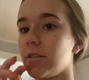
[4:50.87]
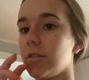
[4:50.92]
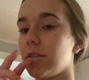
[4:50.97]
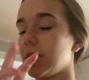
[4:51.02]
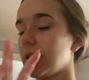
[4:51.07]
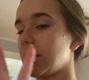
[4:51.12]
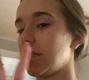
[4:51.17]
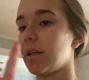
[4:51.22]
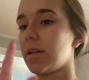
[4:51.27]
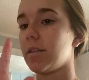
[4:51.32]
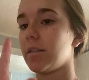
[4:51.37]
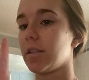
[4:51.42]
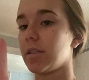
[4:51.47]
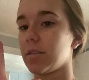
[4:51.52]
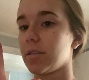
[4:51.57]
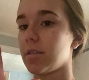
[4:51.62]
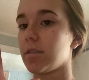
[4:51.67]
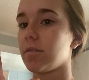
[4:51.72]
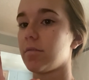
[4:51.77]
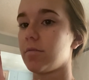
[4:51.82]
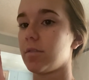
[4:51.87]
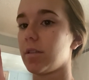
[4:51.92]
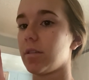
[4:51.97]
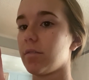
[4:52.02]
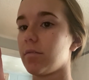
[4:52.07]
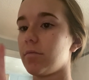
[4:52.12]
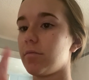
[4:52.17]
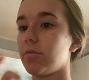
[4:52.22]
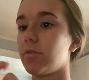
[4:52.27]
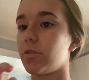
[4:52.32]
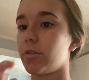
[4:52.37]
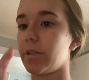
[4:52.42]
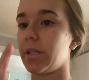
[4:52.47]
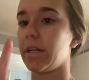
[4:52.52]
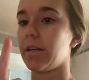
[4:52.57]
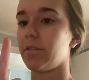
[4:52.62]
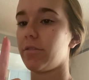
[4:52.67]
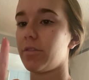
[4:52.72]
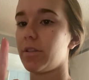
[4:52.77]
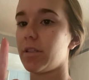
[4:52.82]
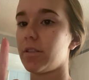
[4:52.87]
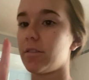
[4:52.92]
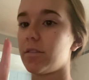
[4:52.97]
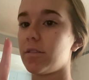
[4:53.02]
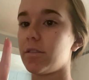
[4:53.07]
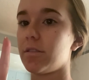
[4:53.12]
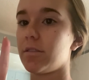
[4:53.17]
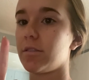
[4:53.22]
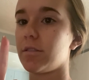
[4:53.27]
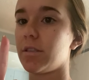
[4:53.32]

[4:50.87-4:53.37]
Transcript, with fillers: And that, that's it, yeah, three outfits.